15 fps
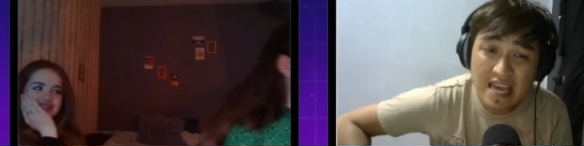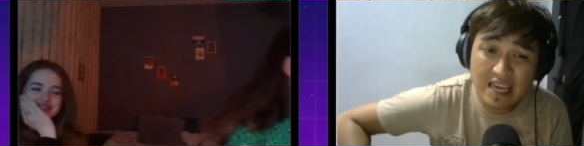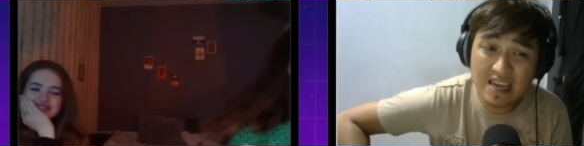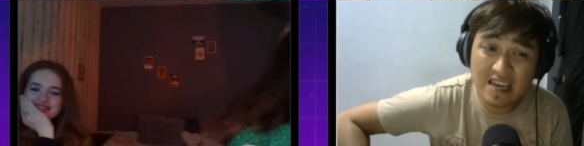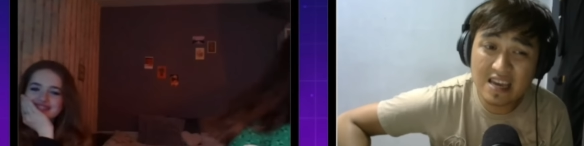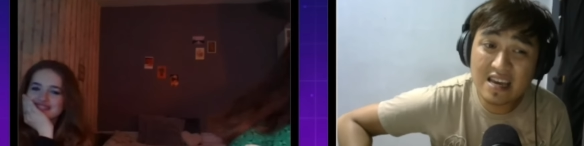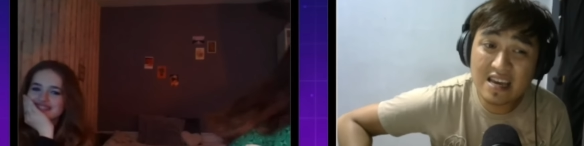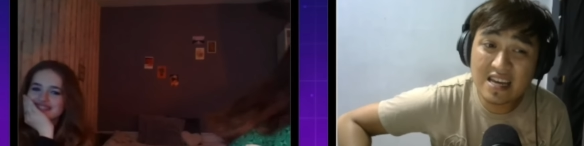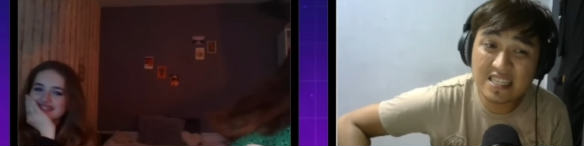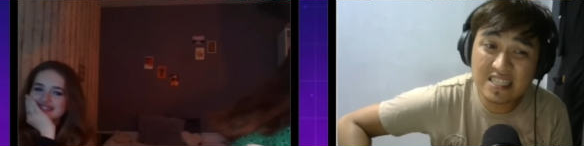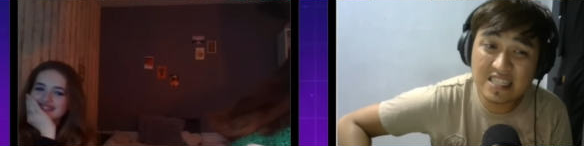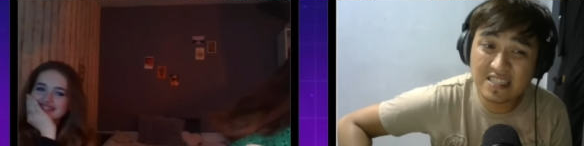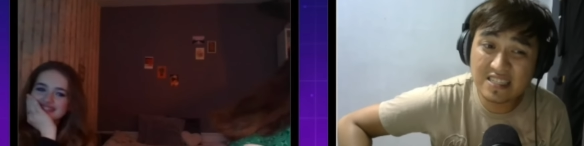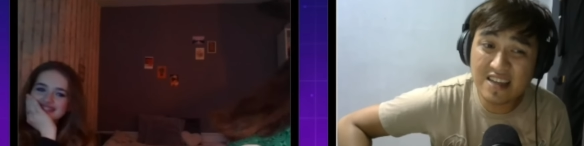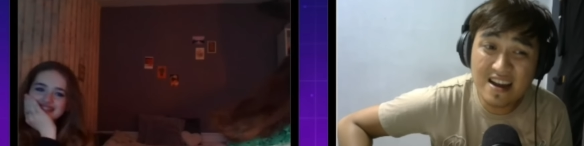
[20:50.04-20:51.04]
Speaker 1: it's
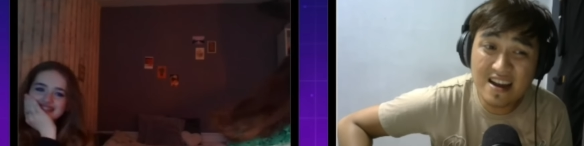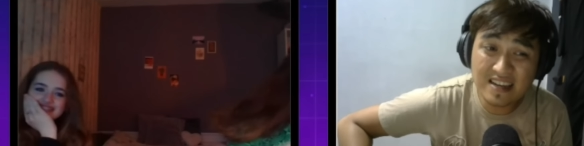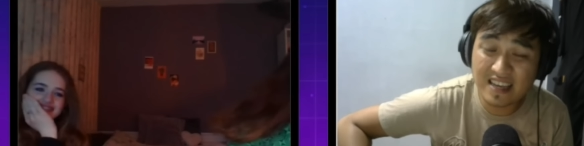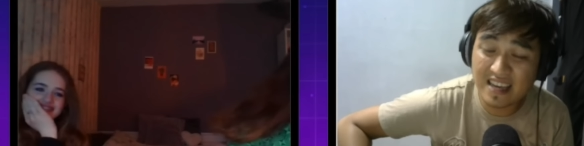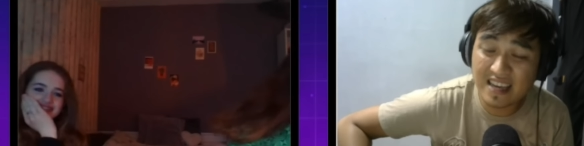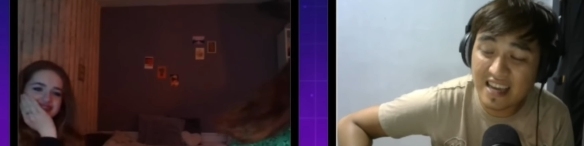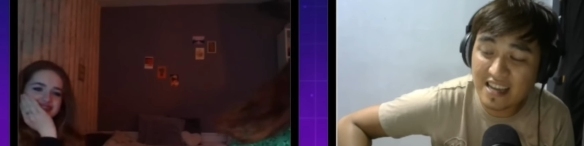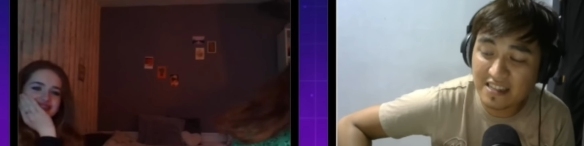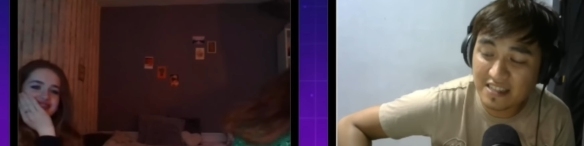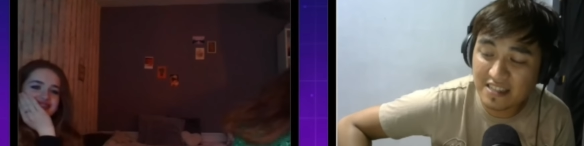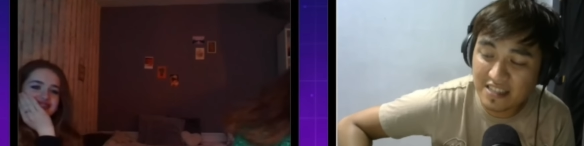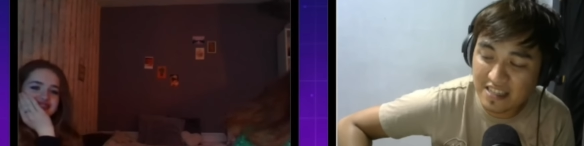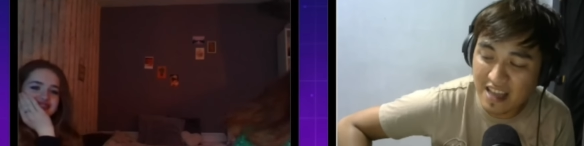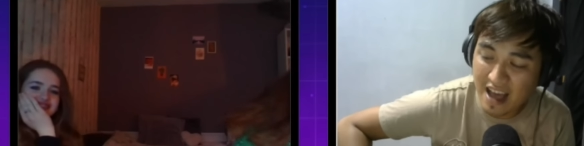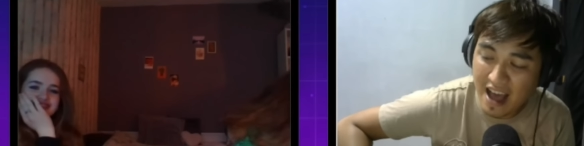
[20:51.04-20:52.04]
dark
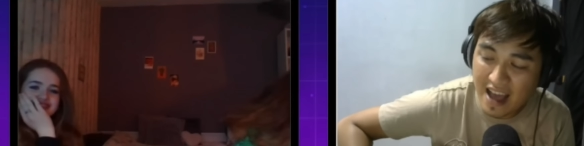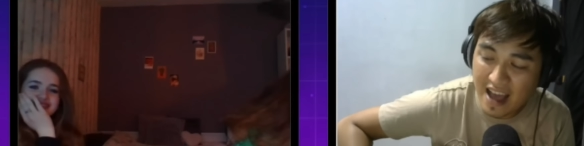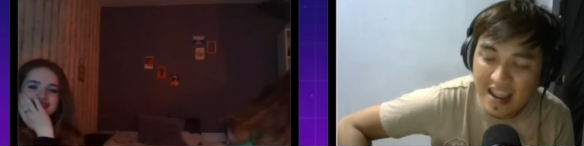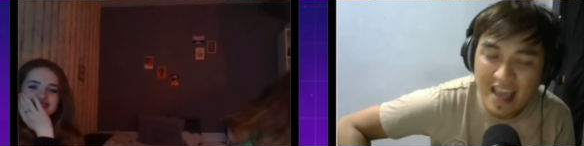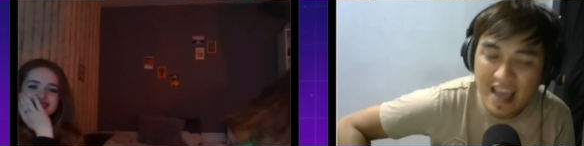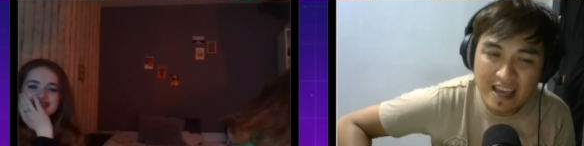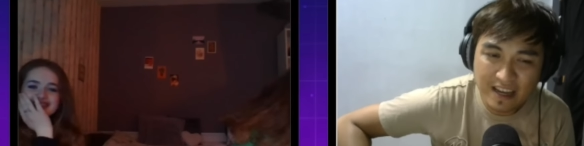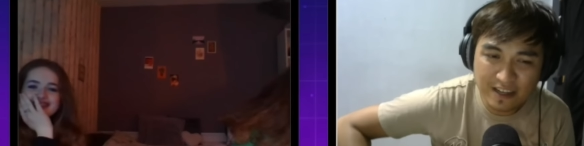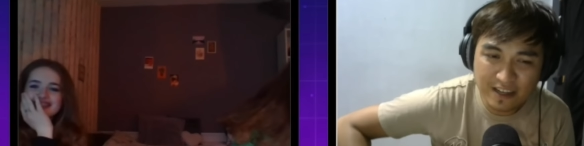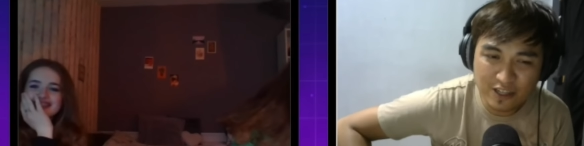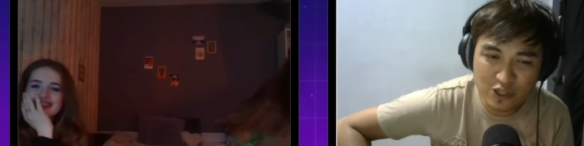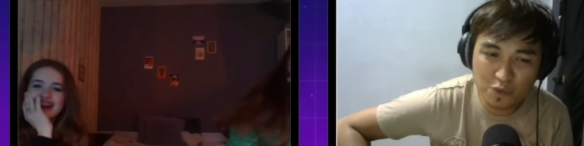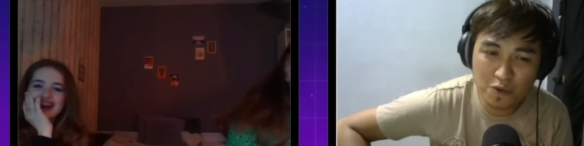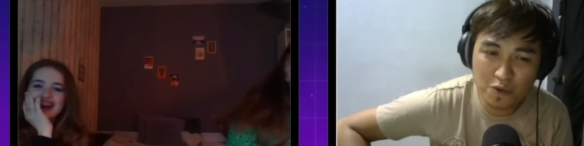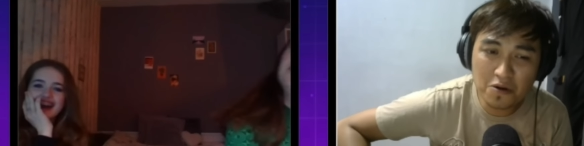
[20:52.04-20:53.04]
inside.
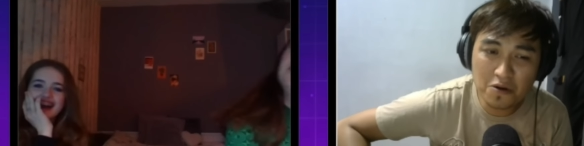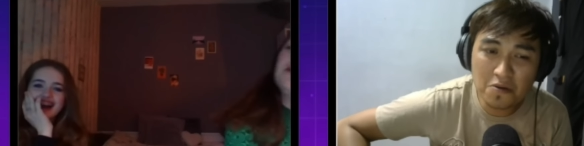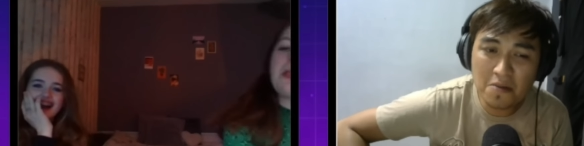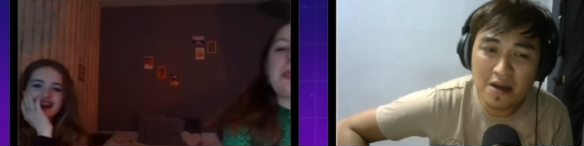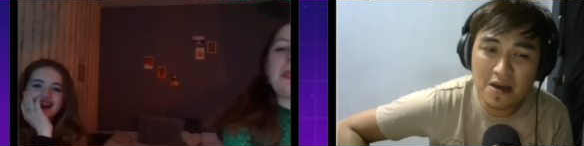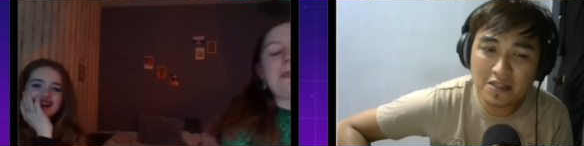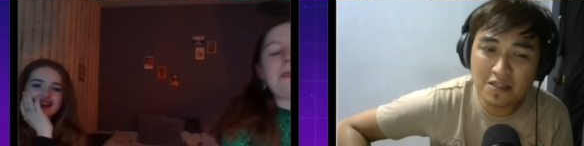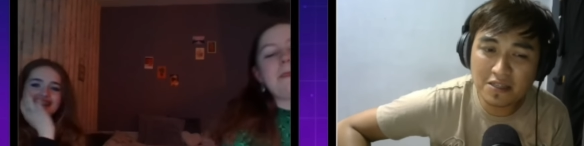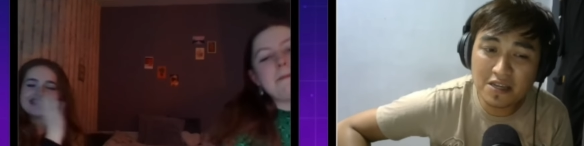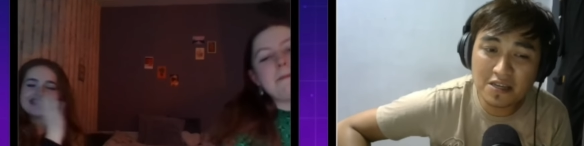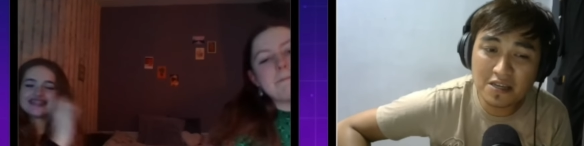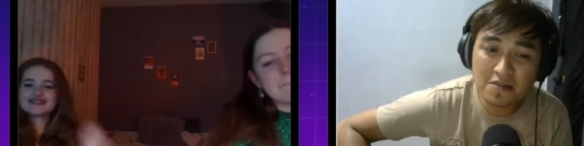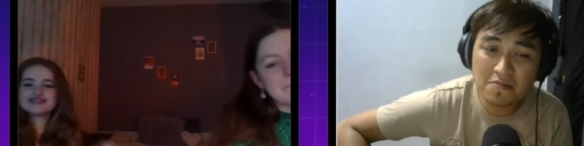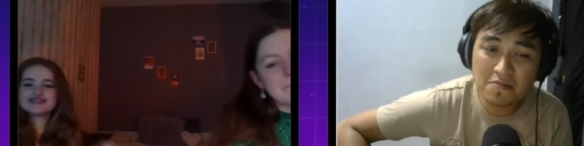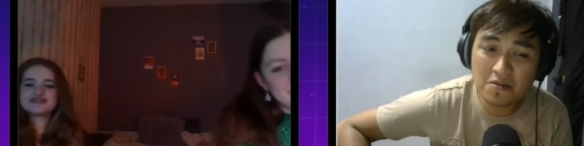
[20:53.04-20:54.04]
It's where my
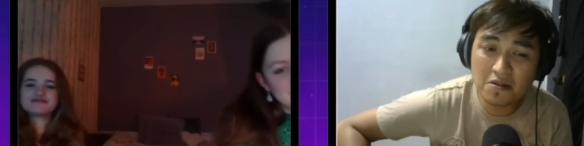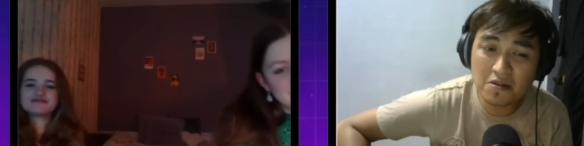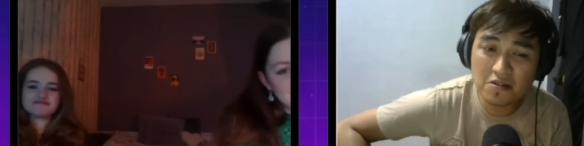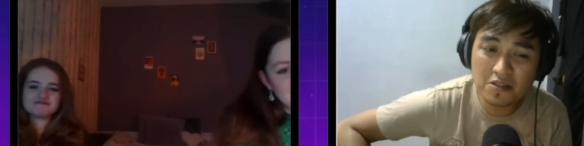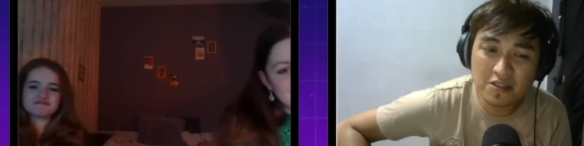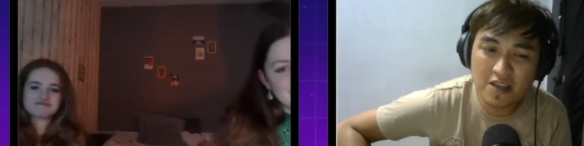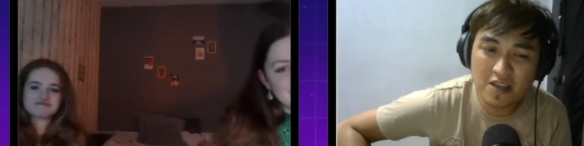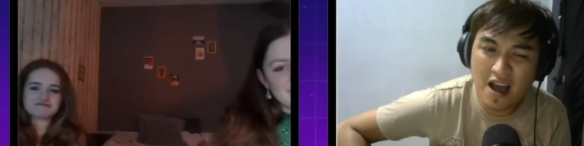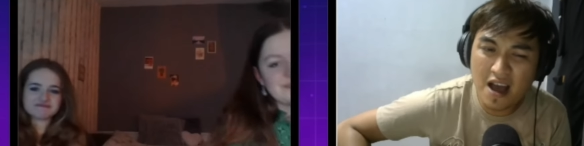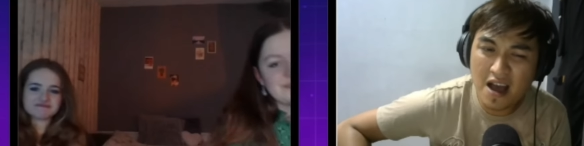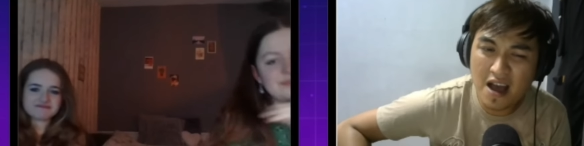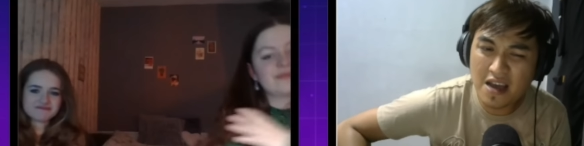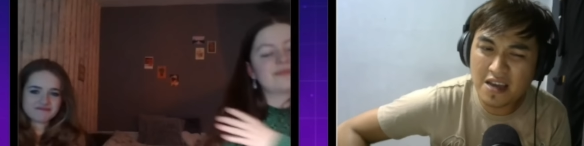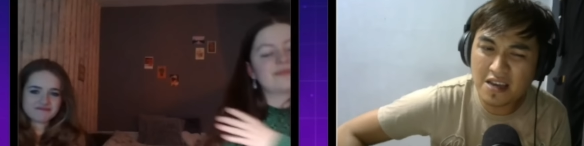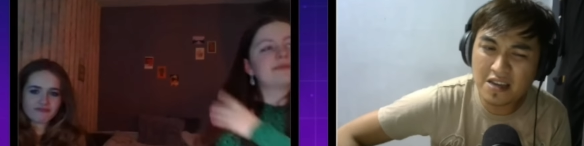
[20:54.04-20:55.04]
demons
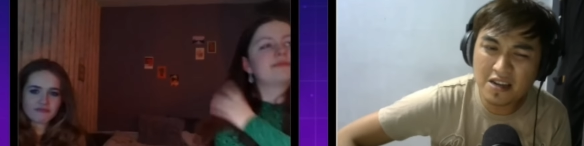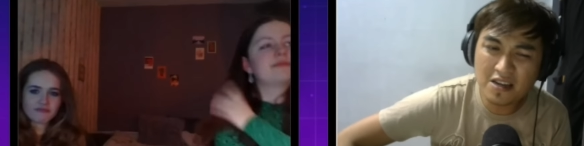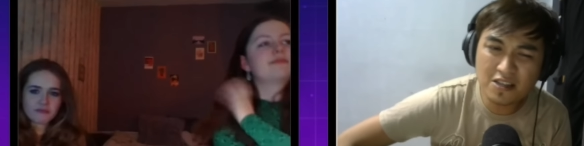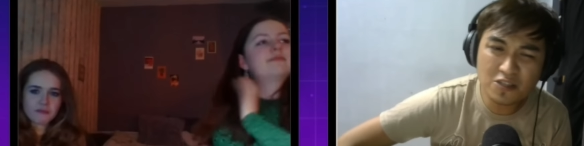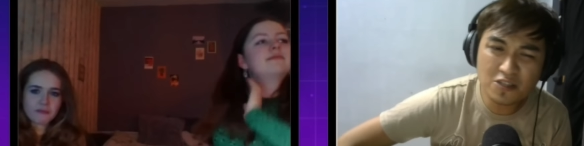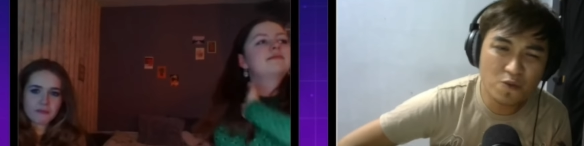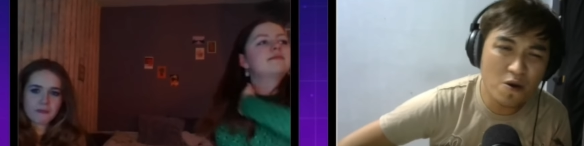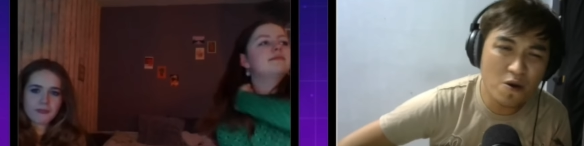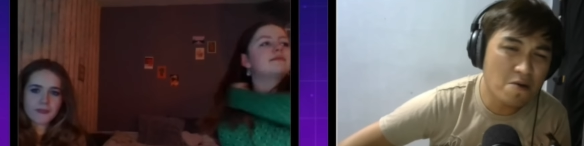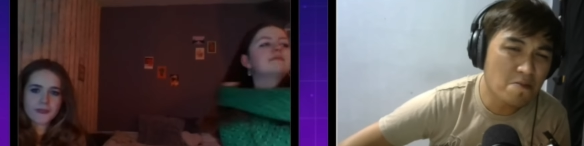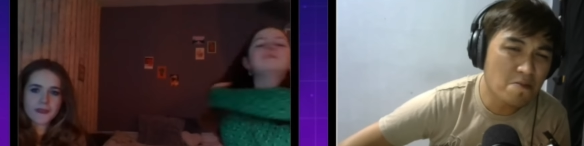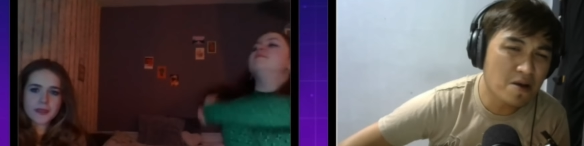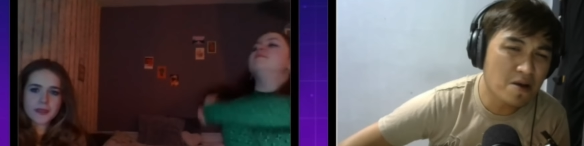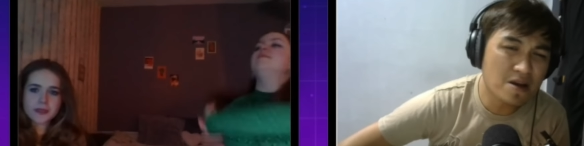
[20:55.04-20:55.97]
hide, it's where my